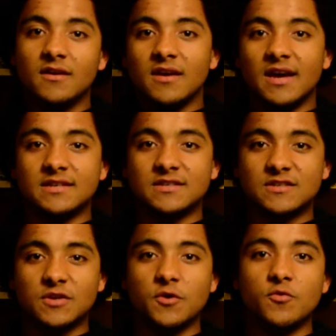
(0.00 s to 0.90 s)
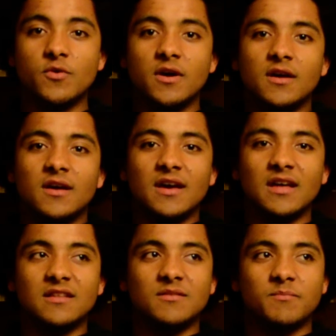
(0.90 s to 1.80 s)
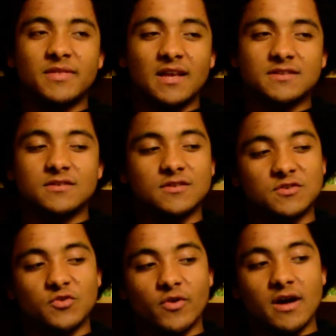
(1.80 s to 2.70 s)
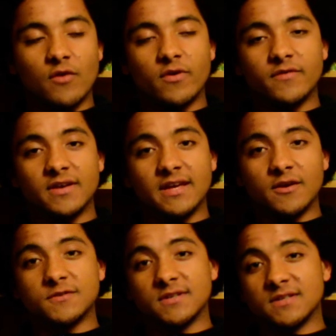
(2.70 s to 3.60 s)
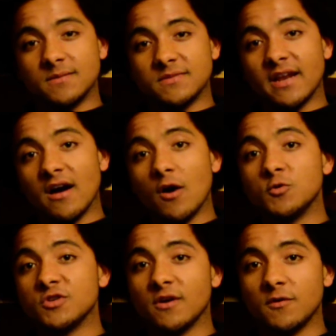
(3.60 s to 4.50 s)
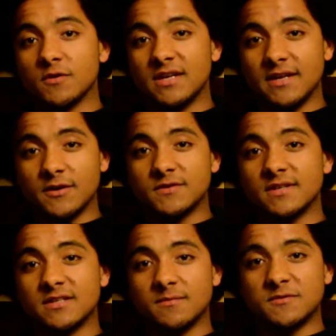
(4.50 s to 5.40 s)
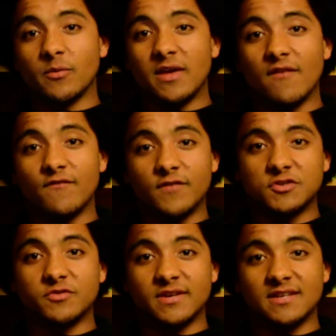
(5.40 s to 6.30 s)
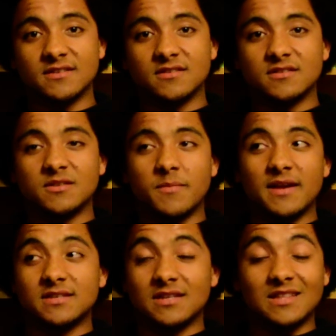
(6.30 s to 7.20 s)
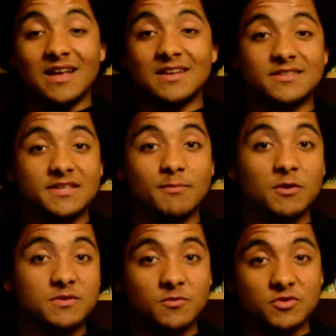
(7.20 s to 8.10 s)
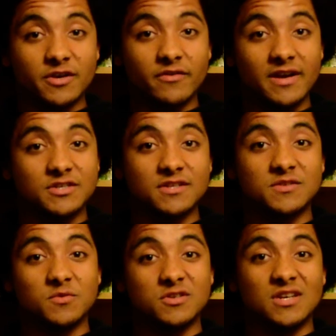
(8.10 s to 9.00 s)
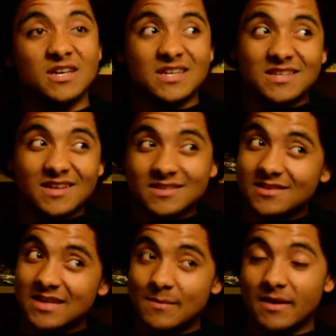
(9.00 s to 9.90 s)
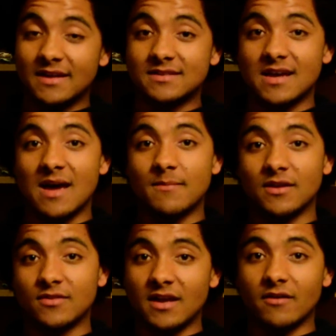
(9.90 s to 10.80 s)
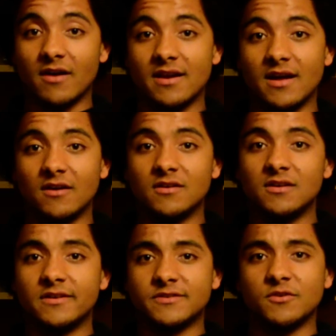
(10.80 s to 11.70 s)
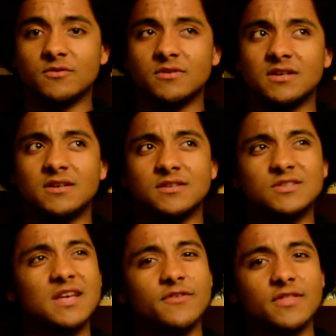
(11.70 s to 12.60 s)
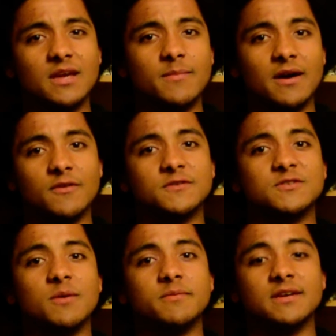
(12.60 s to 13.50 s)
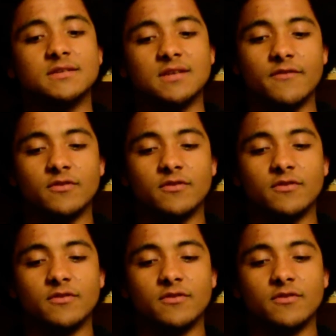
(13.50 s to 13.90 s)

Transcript: and two, it doesn't destroy our river ecosystems and our ocean ecosystems, so we have fisheries to basically last us multiple generations, which doesn't seem like it's a happening thing right now. So just have a think about those topics, have